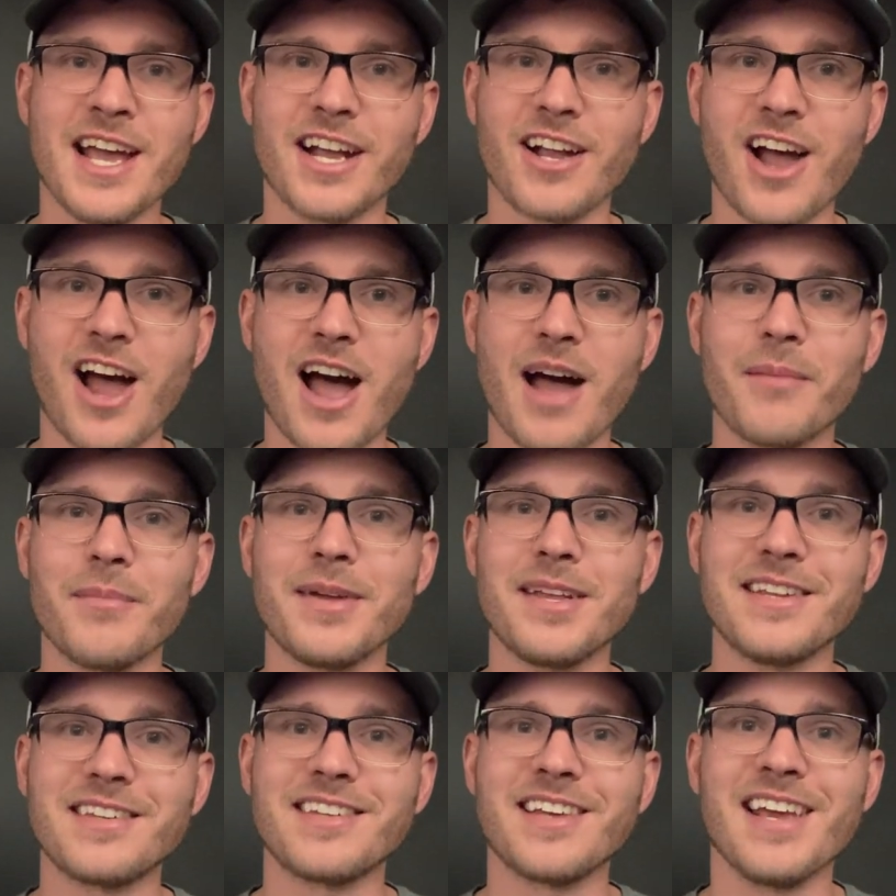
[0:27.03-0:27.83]

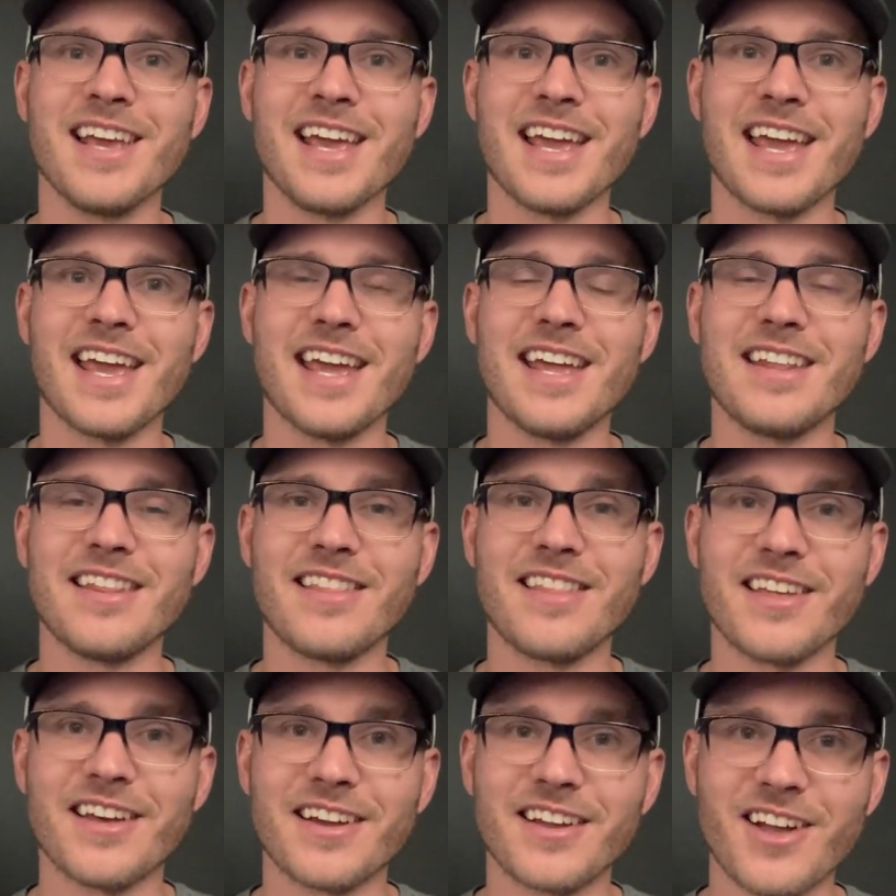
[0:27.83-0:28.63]
comment in
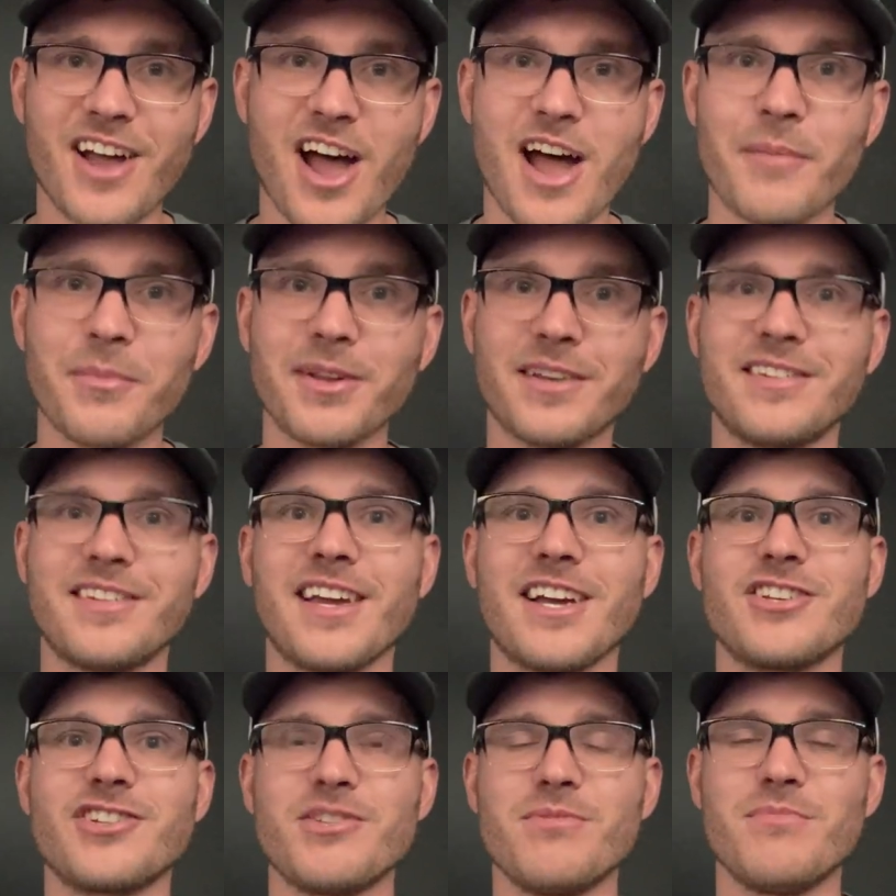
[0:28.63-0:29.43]
the comment
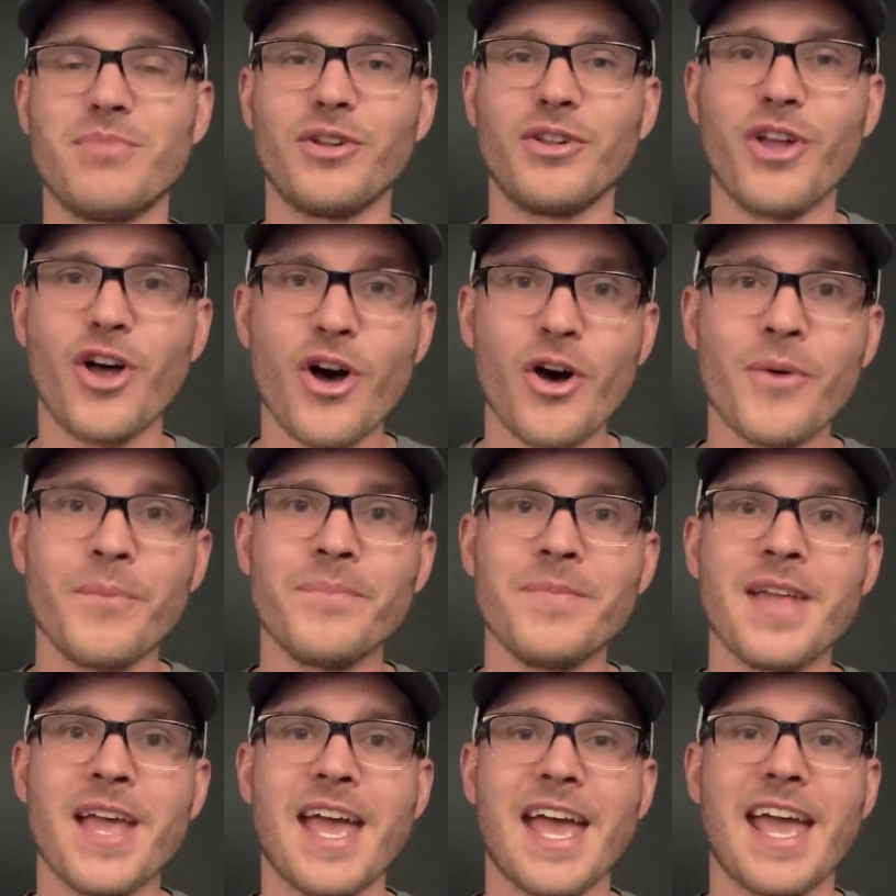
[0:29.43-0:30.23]
section below,